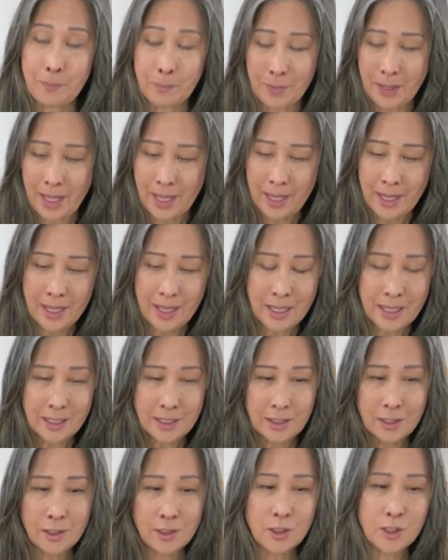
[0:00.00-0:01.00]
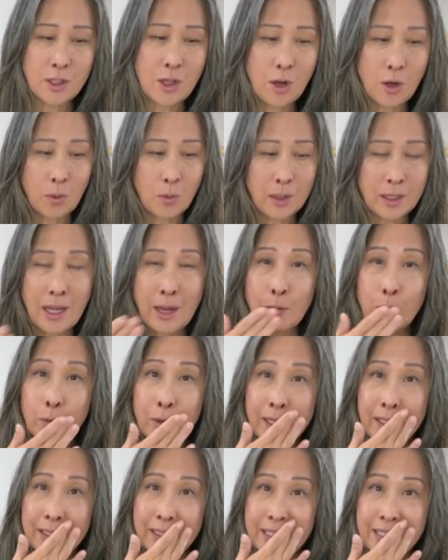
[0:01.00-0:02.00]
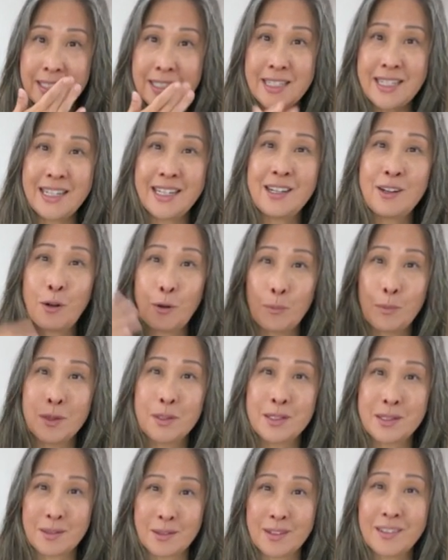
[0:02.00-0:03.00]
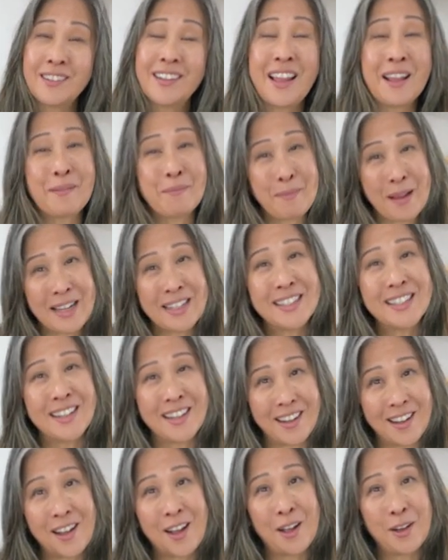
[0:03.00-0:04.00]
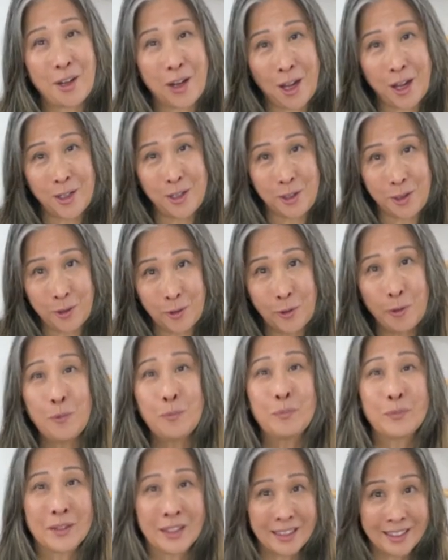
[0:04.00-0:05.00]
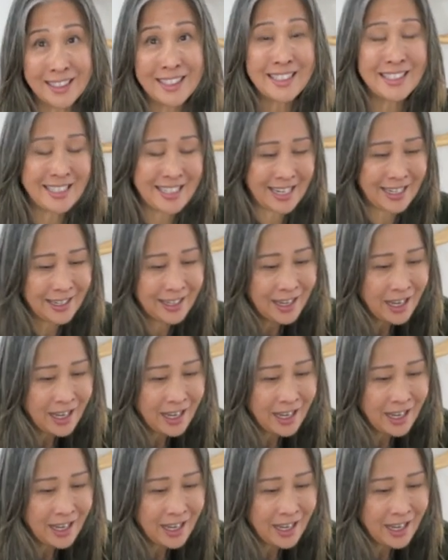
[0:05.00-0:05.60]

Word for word: and so when I relist it, it almost like makes it a new listing.